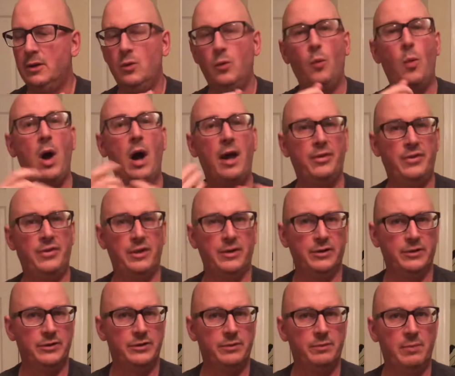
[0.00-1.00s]

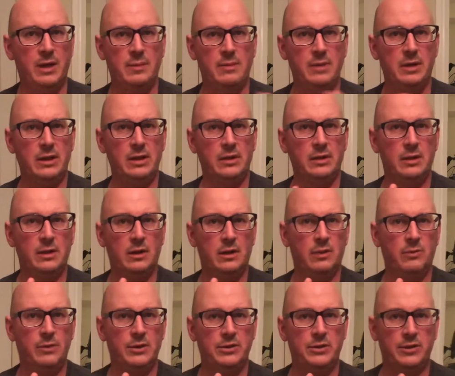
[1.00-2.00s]
Wathins, maybe,
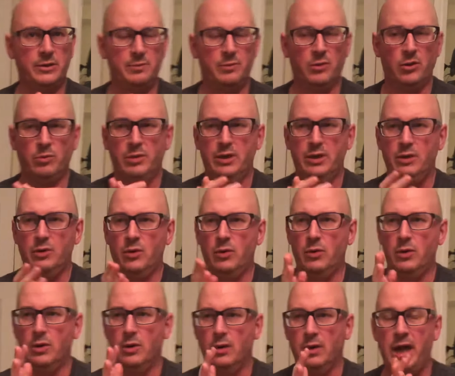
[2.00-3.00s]
which is bourbon,
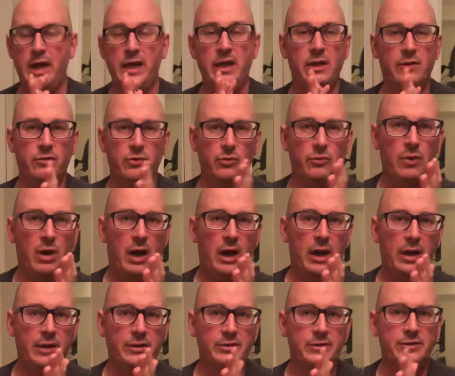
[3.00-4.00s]
or any of the
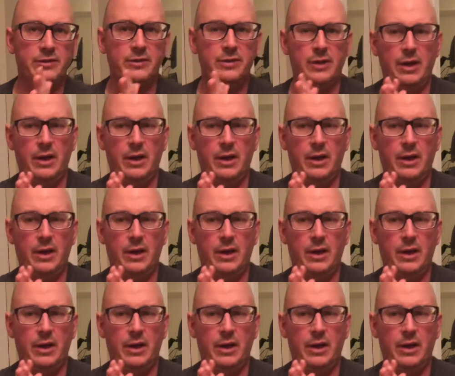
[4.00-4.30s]
ryes.